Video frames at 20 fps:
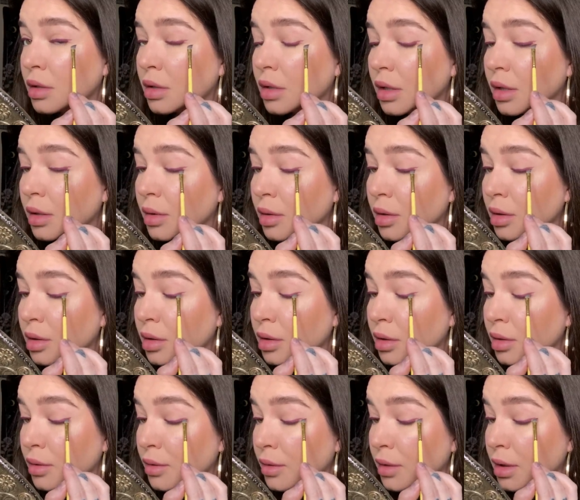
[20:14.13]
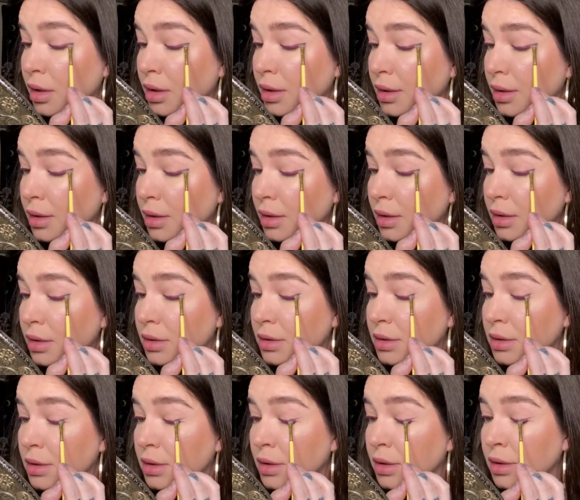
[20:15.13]
like do
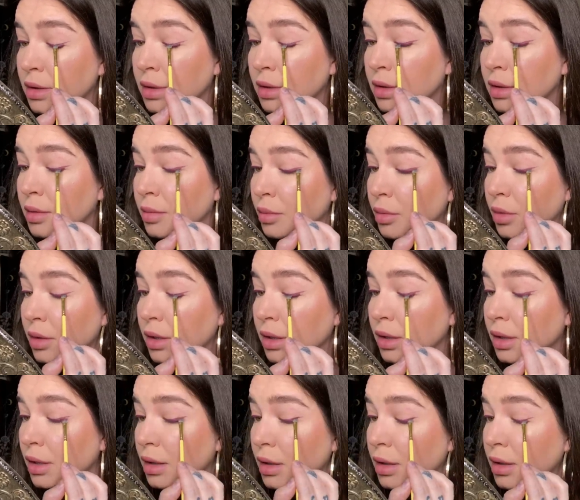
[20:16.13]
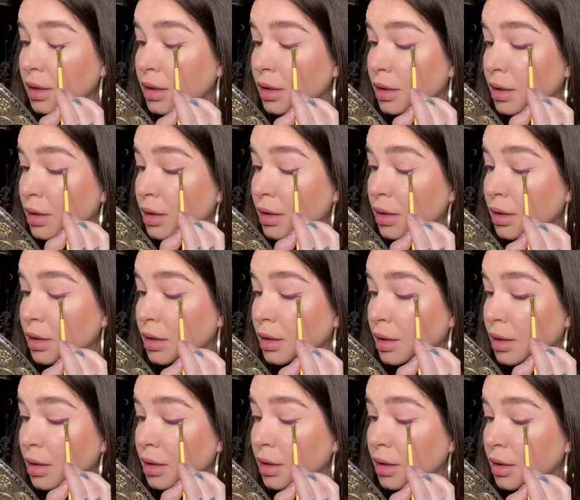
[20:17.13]
this, bring it in,
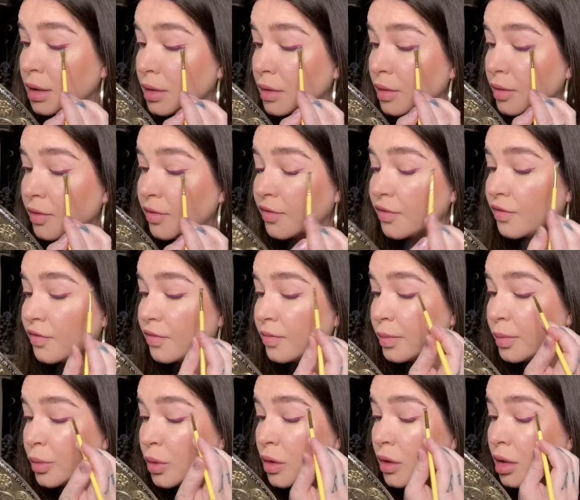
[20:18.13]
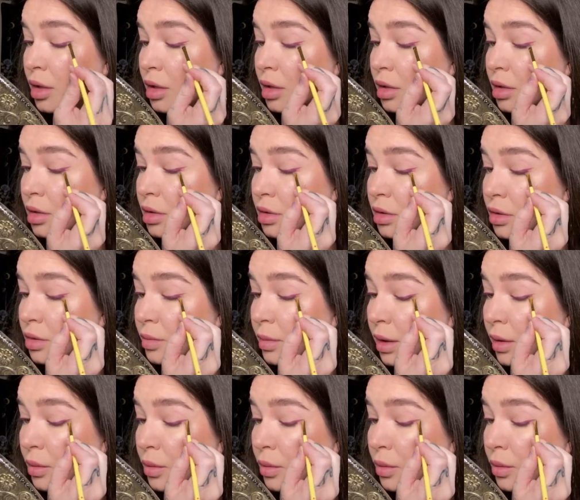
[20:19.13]
and then do my